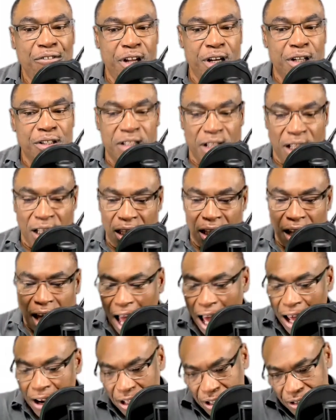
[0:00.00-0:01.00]
There's a
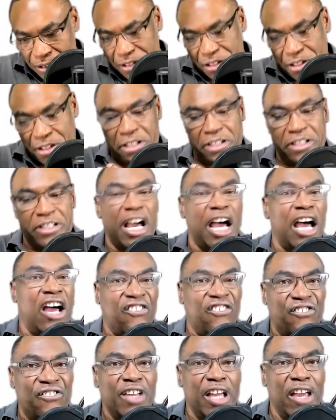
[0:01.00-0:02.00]
lot of
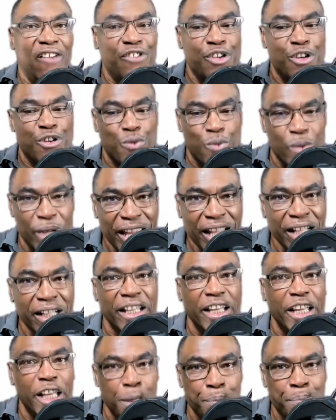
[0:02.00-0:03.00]
stuff. If you read
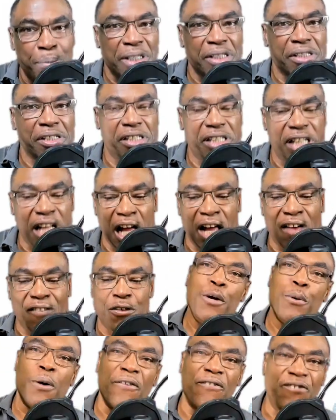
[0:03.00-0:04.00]
the HIPAA stuff,
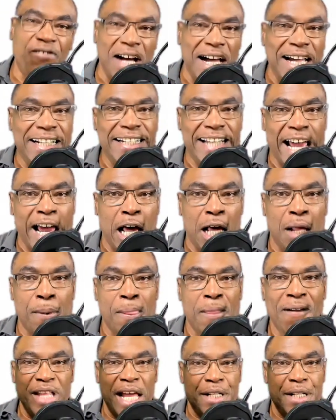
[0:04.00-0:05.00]
you will find
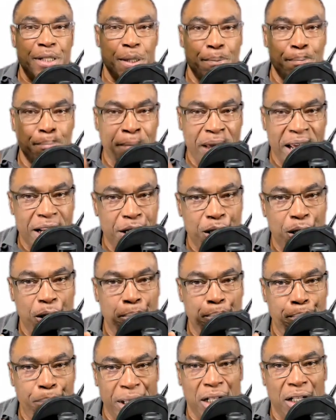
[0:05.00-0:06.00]
out that the
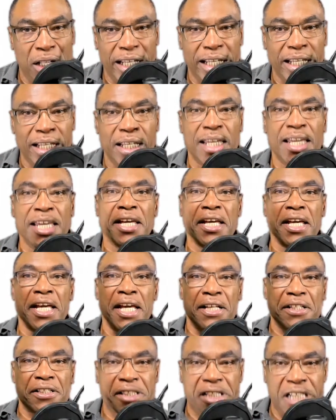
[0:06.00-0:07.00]
medical billing
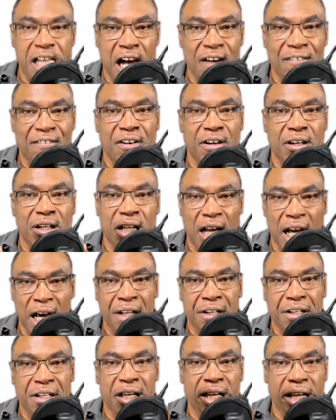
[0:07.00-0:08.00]
is covered
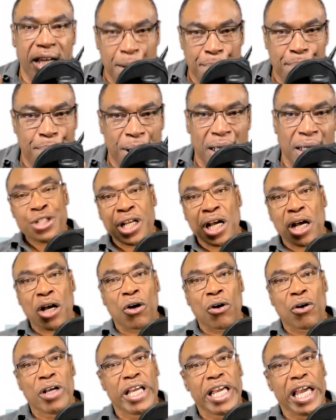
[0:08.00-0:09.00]
under HIPAA.
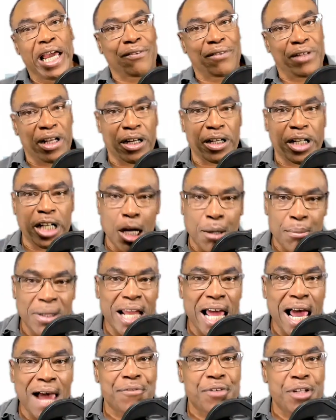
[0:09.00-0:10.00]
So if they're
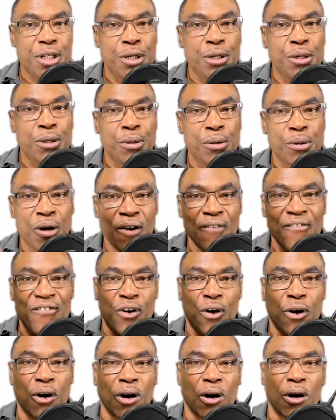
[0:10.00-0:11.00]
coming after you
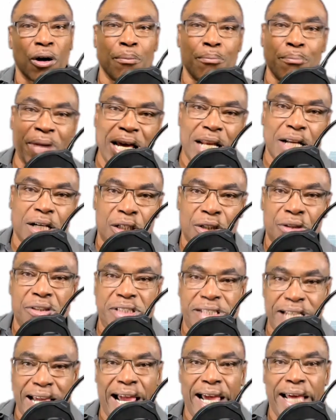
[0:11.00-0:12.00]
for medical
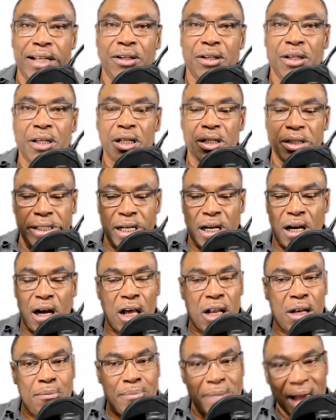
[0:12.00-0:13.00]
debt, they're
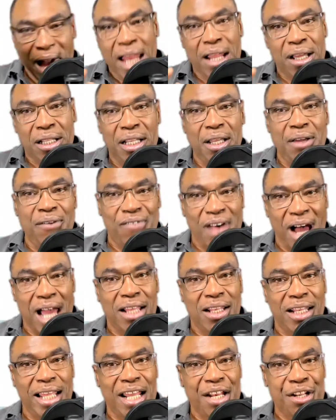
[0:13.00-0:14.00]
automatically
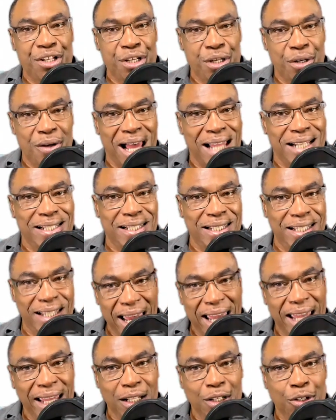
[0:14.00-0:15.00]
violating you at the
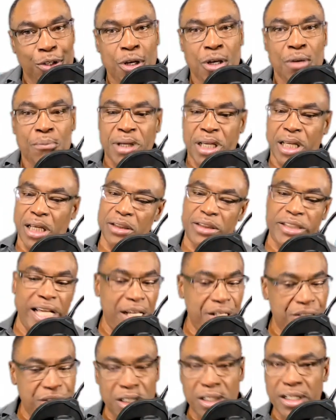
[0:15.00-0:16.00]
gate because
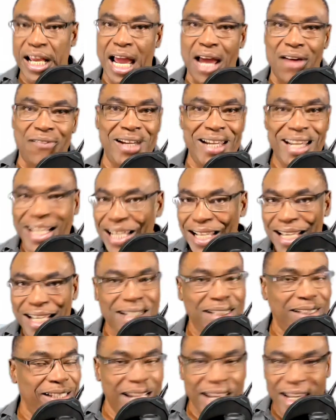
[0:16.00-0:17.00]
they shouldn't have
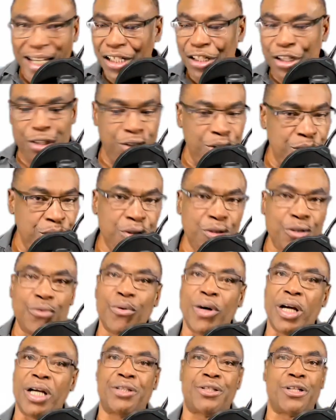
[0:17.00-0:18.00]
anything to do
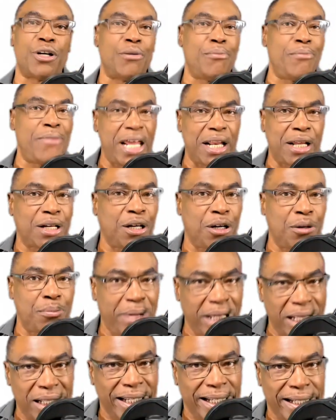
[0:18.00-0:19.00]
with your medical
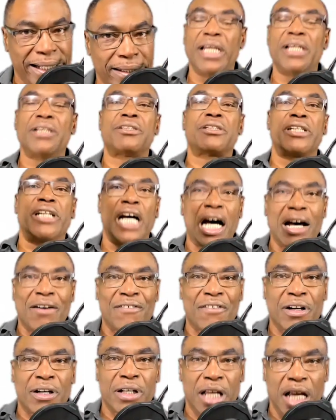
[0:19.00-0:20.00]
billing. It's
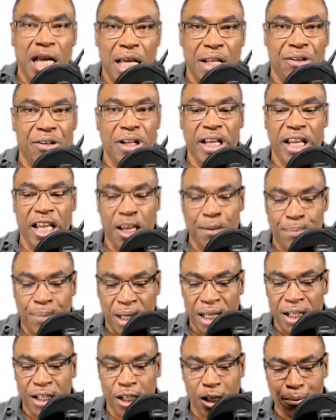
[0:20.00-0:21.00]
covered under
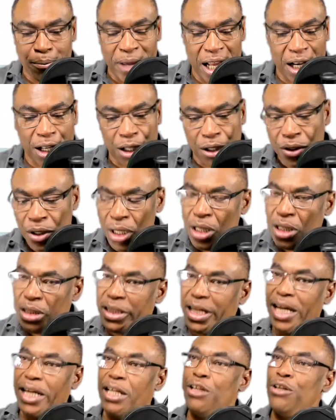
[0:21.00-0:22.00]
HIPAA. Your medical,
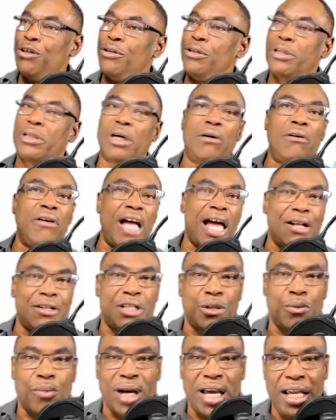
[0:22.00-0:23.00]
they, you don't have
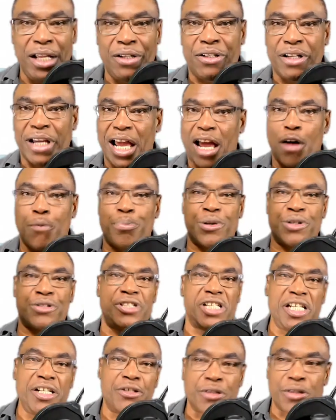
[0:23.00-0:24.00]
to wait to have
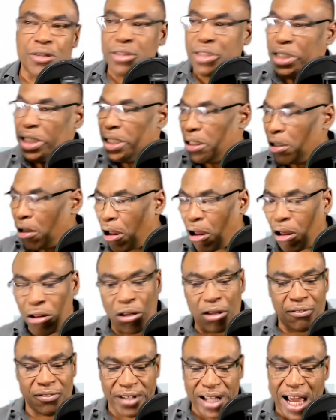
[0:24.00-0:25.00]
procedures and
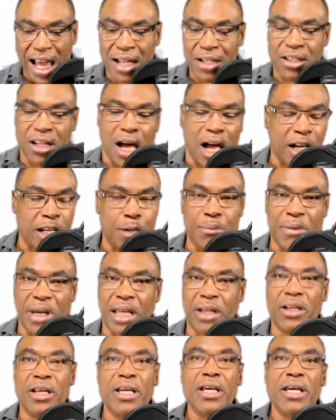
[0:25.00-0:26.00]
all of that
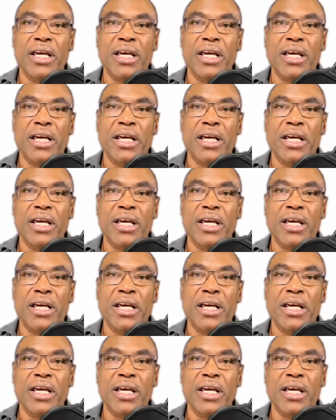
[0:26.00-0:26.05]
document.